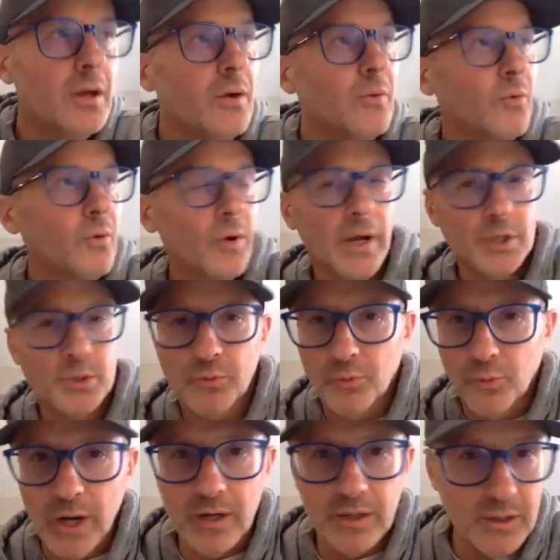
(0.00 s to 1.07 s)
Whereas with
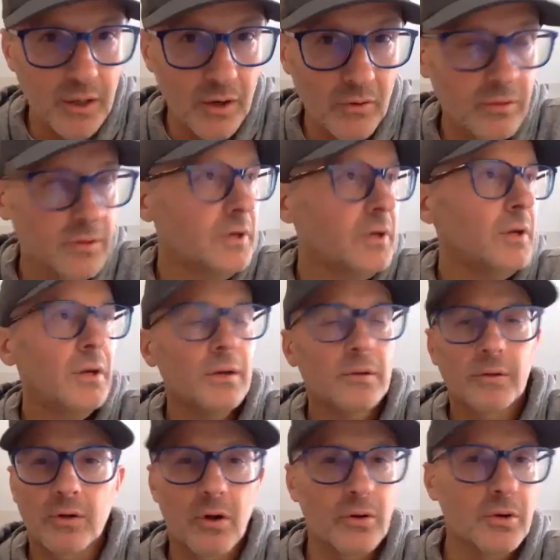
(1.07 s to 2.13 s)
radio,
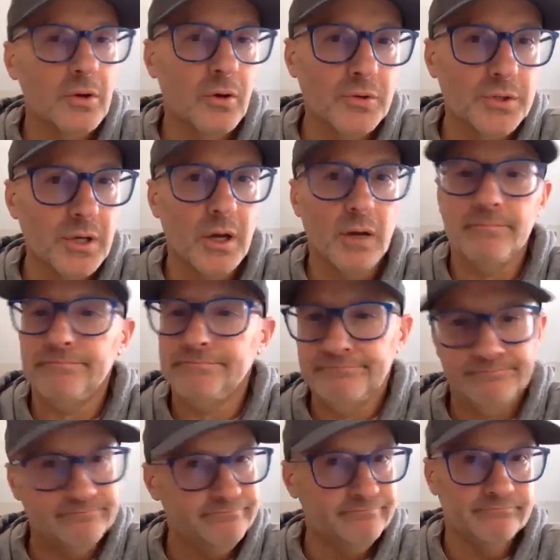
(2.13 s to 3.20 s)
the curtain goes up,
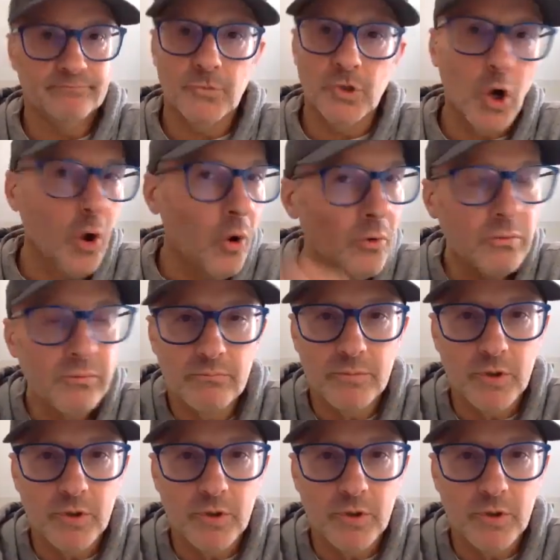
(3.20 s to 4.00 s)
go.